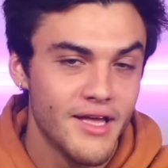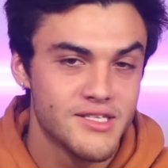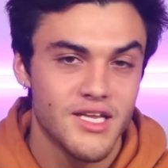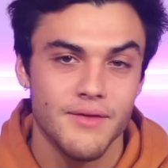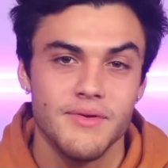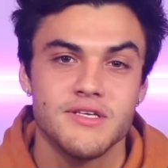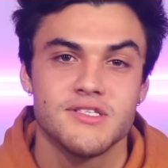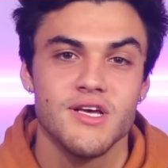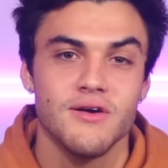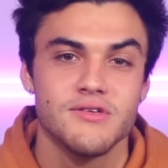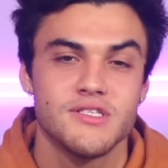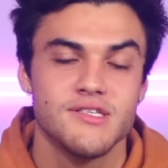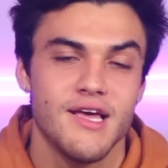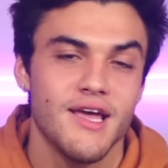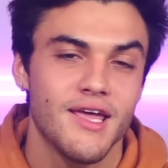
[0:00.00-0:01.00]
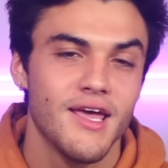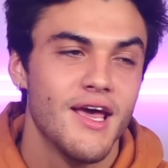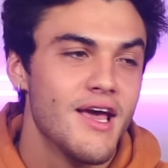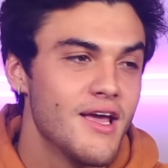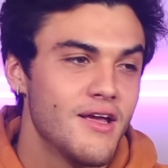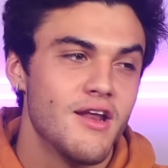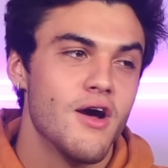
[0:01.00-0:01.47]
It's gonna be so sick,
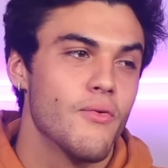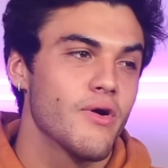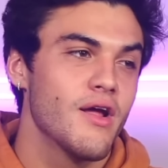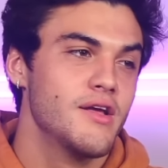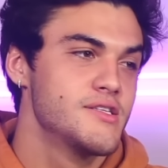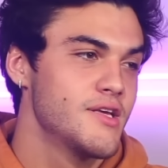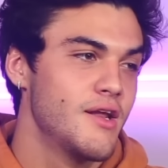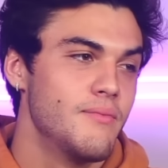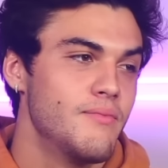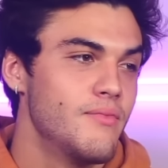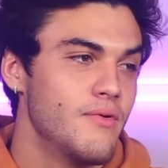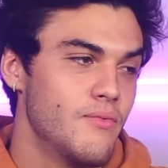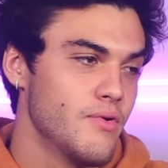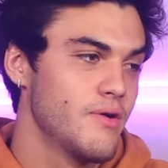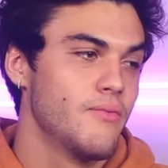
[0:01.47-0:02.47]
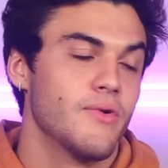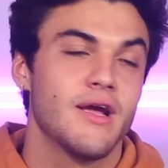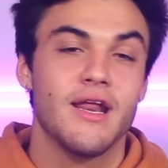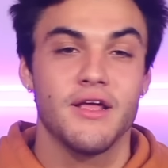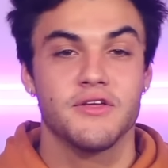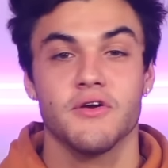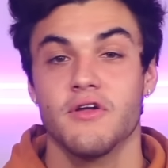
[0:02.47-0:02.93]
you know. We're, it's gonna we're, we're
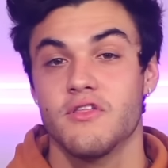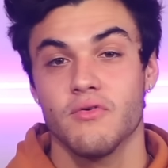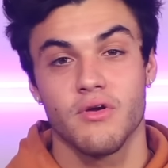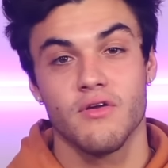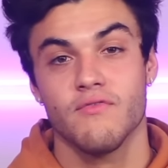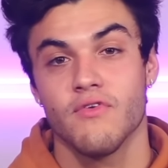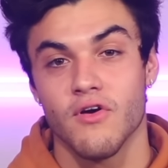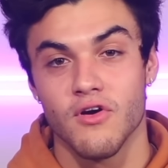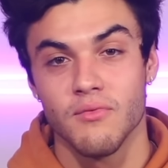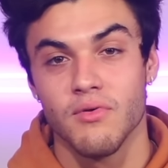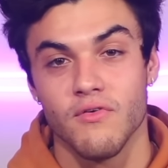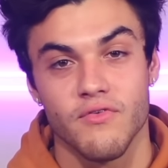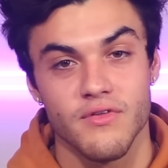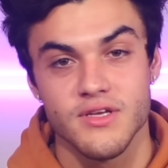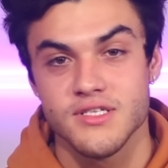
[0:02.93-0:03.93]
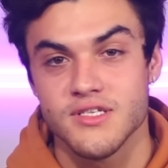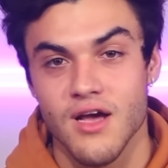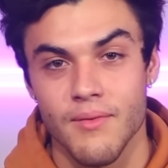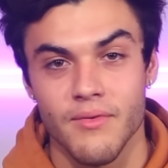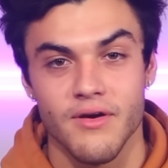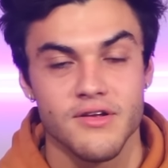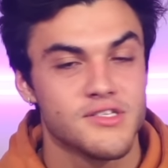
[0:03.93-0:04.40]
gonna get turned into a convertible for the
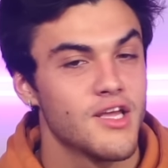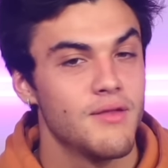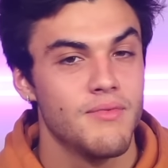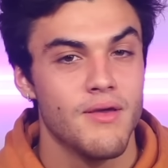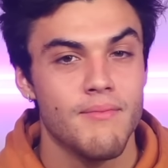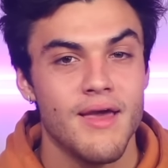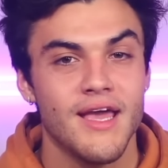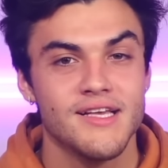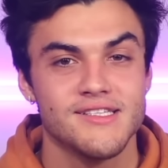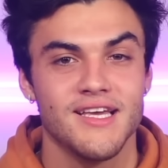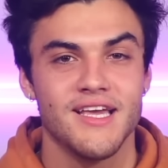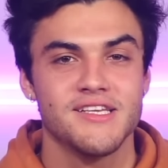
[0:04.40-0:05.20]
summer. It's gonna be amazing.